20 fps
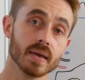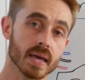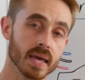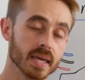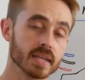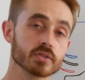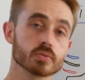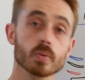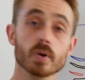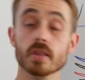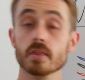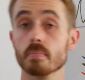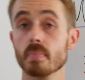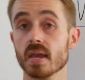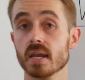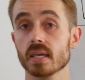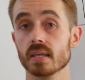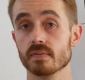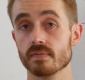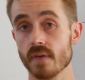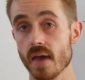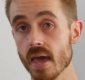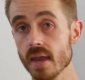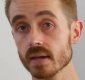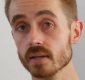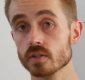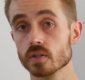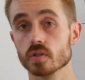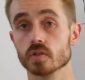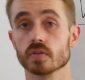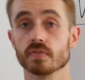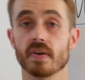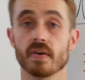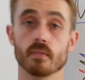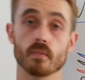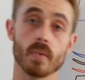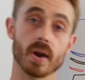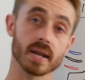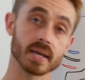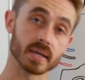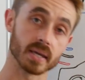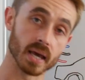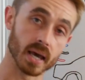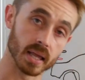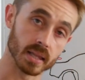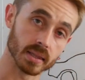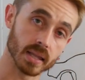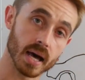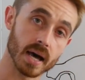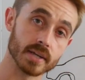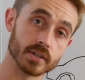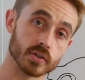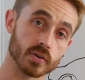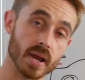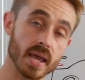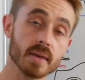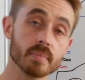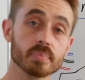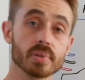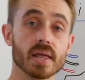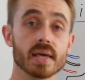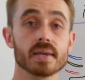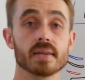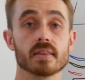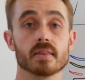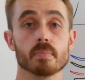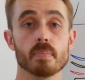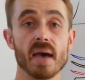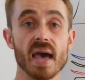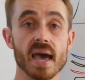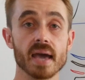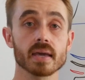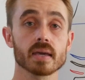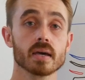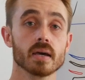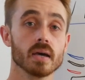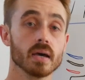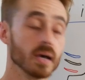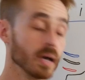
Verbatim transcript: It's one of the many advantages of running a larger end plate at the back.